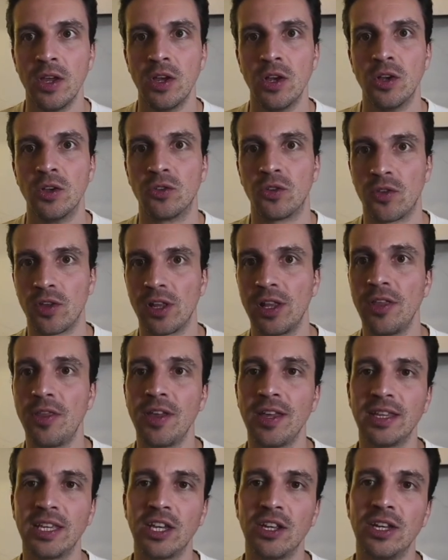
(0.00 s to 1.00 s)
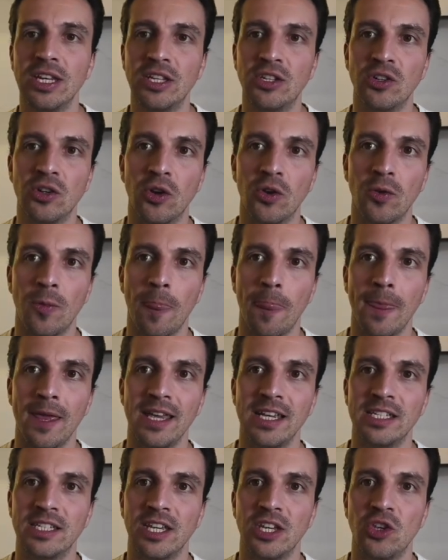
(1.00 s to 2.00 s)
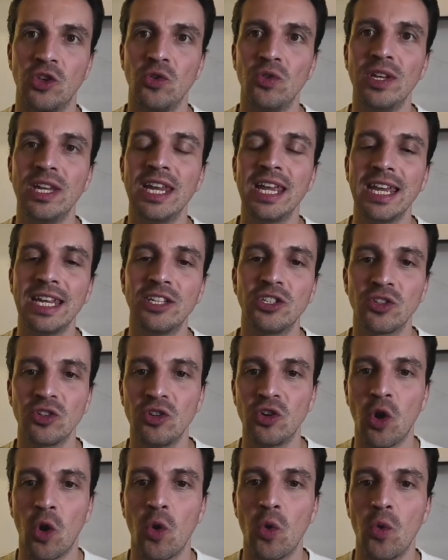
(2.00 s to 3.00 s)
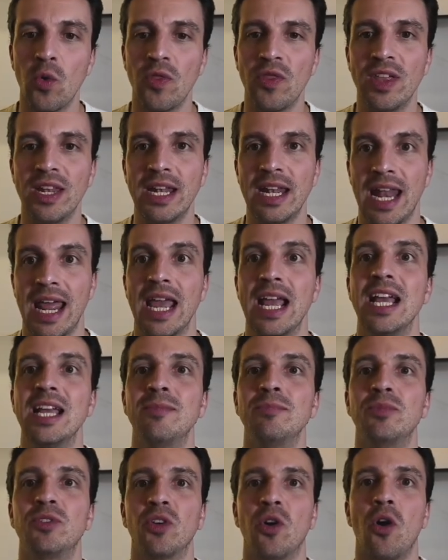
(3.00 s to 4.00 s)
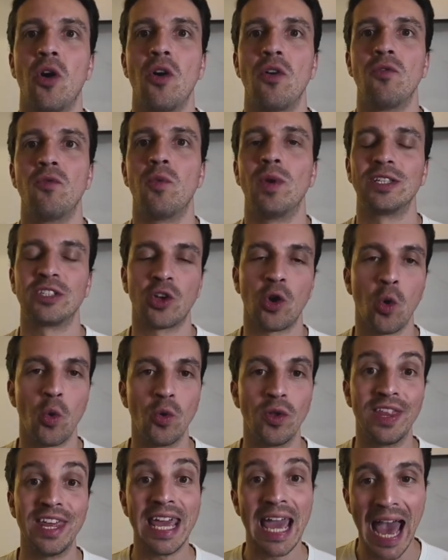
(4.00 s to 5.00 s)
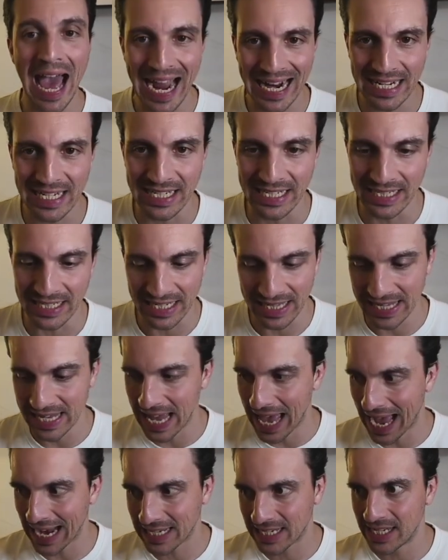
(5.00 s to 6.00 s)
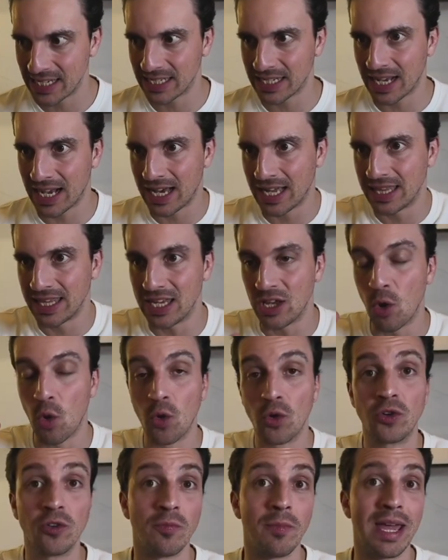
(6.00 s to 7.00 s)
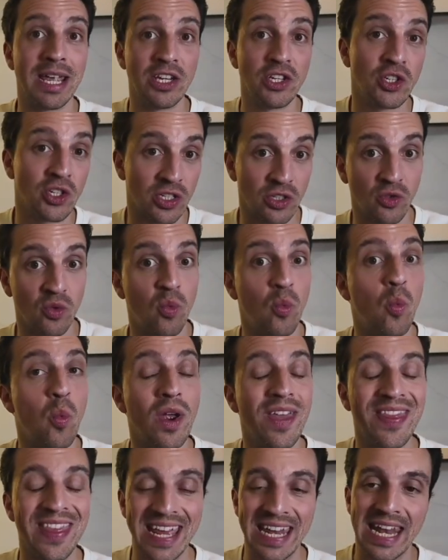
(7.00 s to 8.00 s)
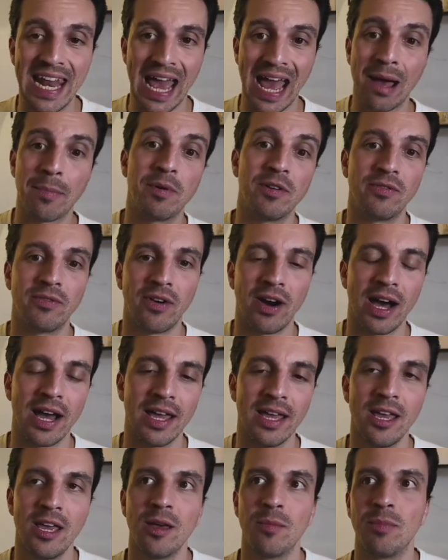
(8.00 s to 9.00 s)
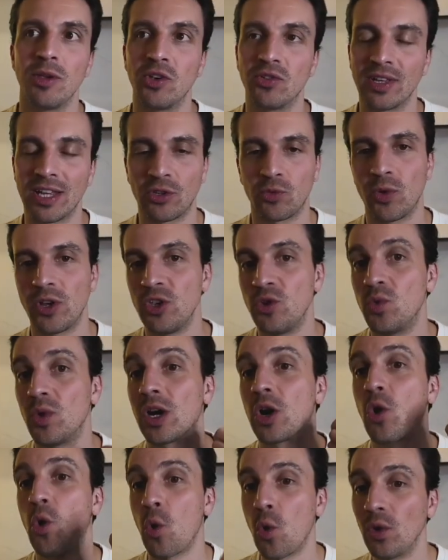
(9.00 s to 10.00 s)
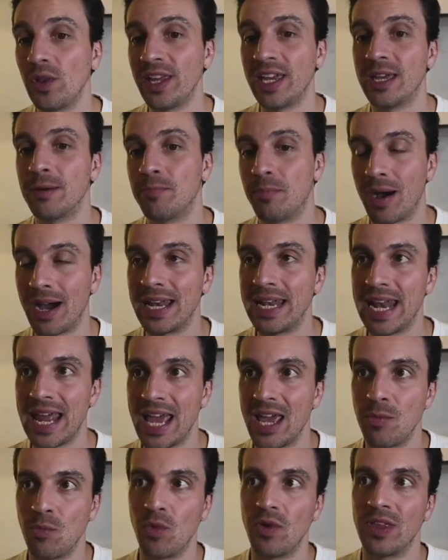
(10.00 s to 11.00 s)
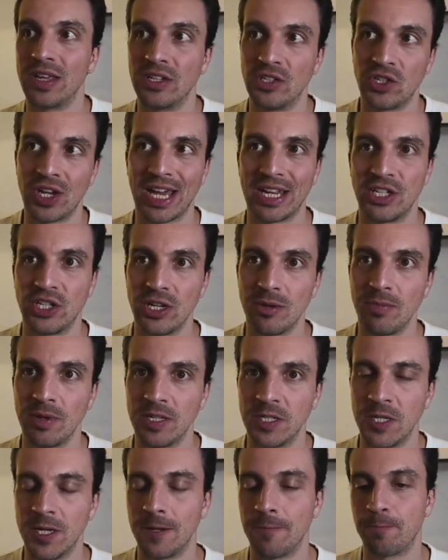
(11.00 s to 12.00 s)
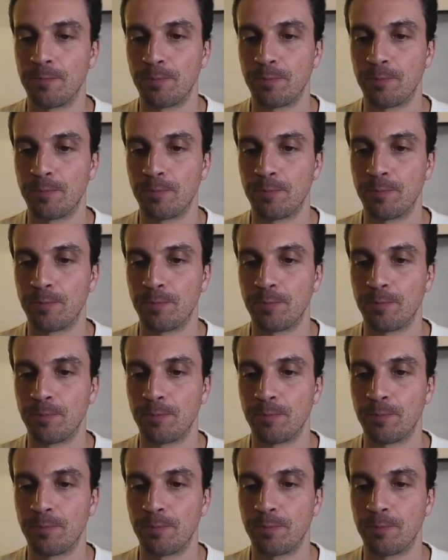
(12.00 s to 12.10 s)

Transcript: So the only thing that you need to know is you need to know the names of what's called the actors. And the actors are the automations within Appify, because that's what you are calling it by name within ChatGPT.